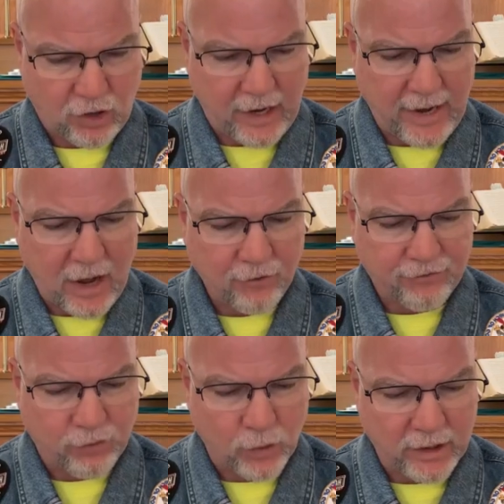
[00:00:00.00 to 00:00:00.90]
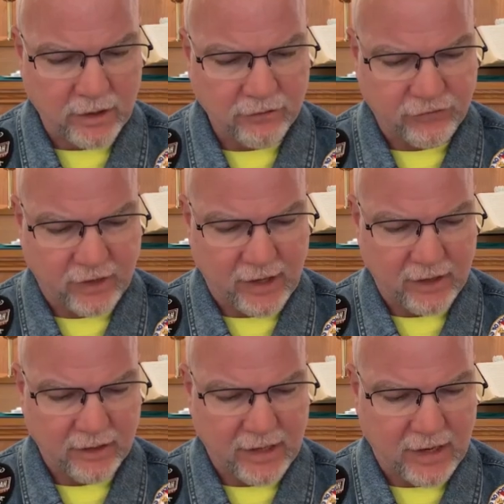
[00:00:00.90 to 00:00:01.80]
Cry out for
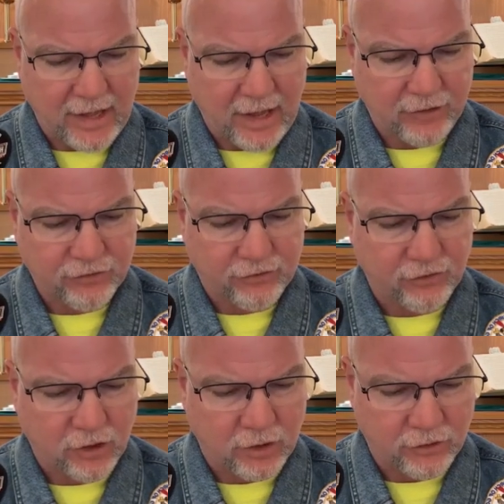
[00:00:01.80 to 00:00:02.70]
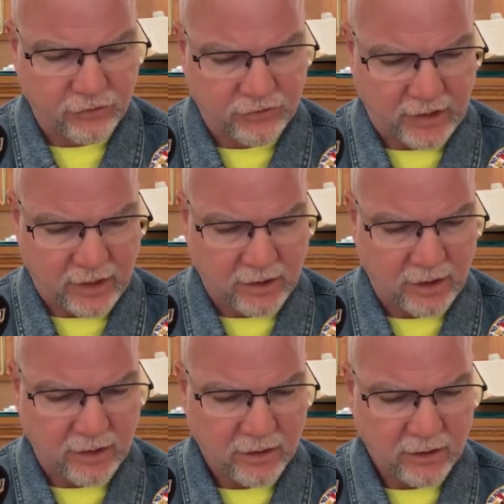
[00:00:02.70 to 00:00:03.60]
insight and ask for
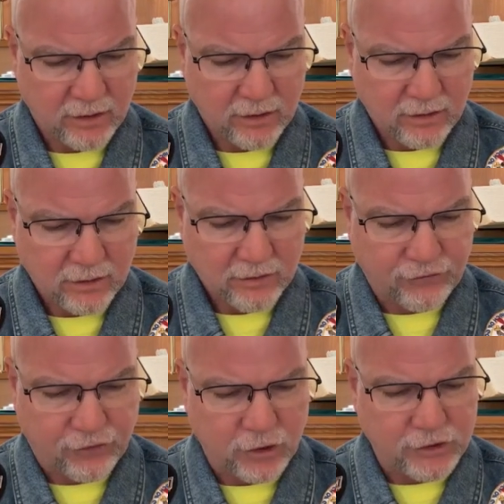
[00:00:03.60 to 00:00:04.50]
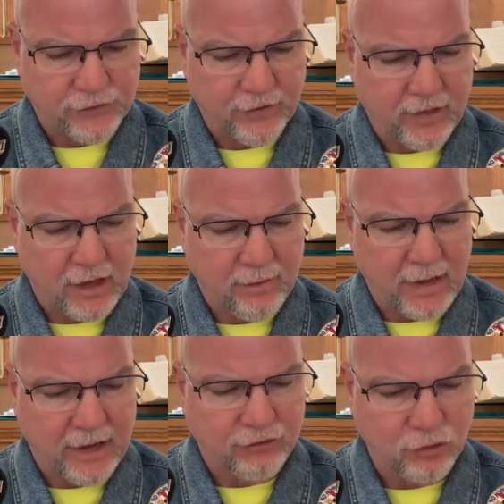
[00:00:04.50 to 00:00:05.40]
understanding. Search for them
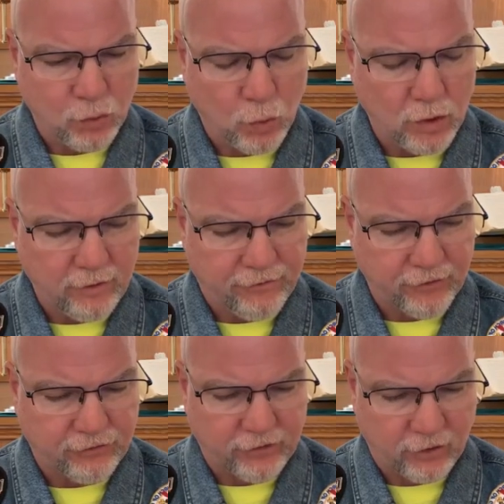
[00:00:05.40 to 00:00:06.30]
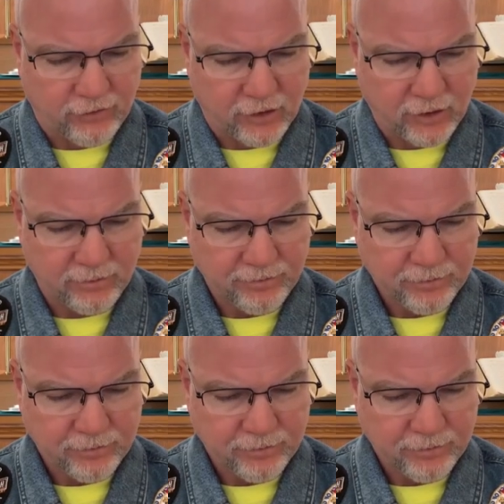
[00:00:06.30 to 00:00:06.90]
as you would for silver.